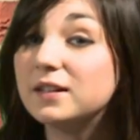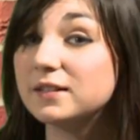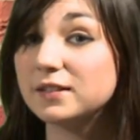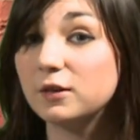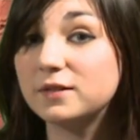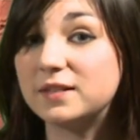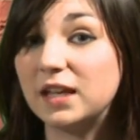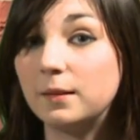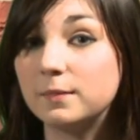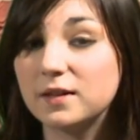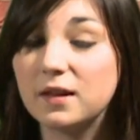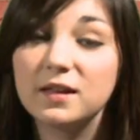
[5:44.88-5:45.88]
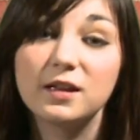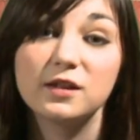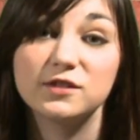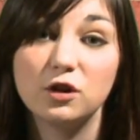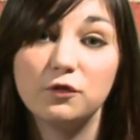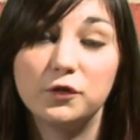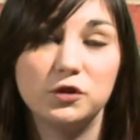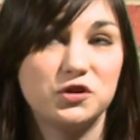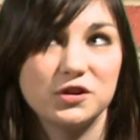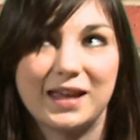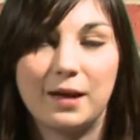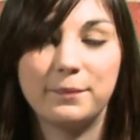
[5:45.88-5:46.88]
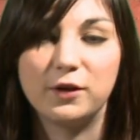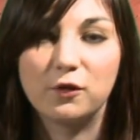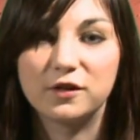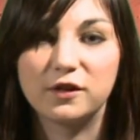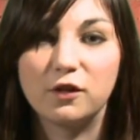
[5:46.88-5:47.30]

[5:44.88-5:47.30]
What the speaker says: So it seems, soul food just can't be ordered